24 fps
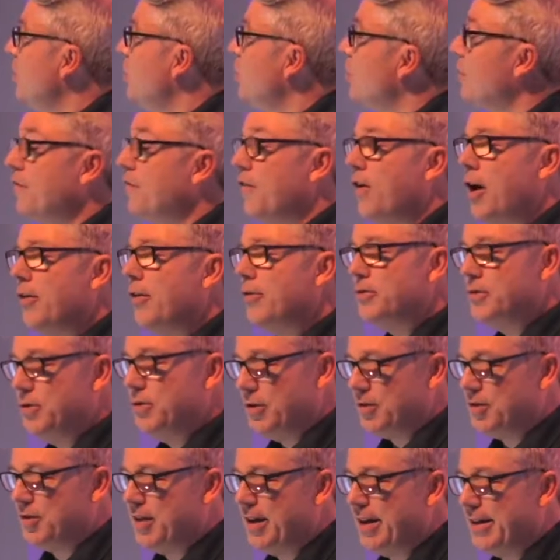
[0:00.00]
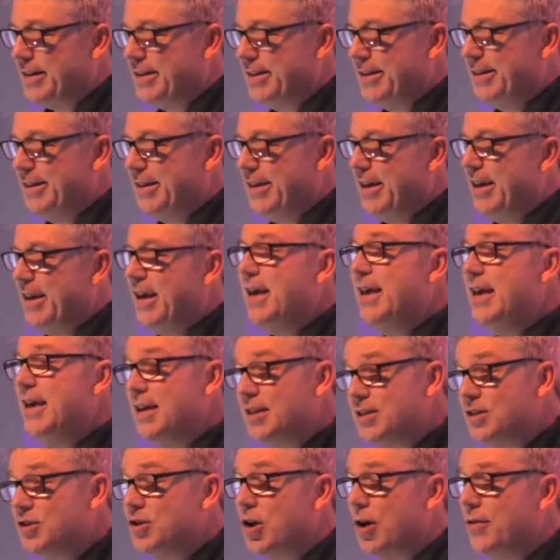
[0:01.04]
Your Father does that. He
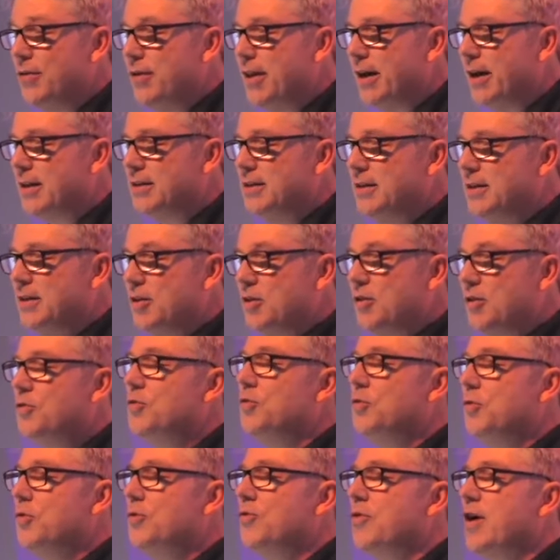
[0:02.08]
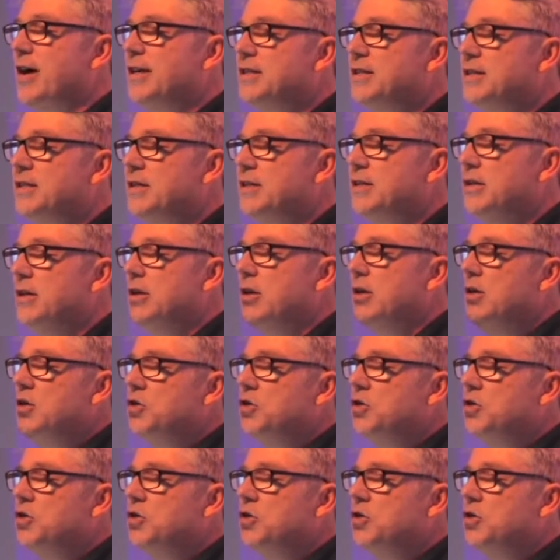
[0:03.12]
has done that through Christ.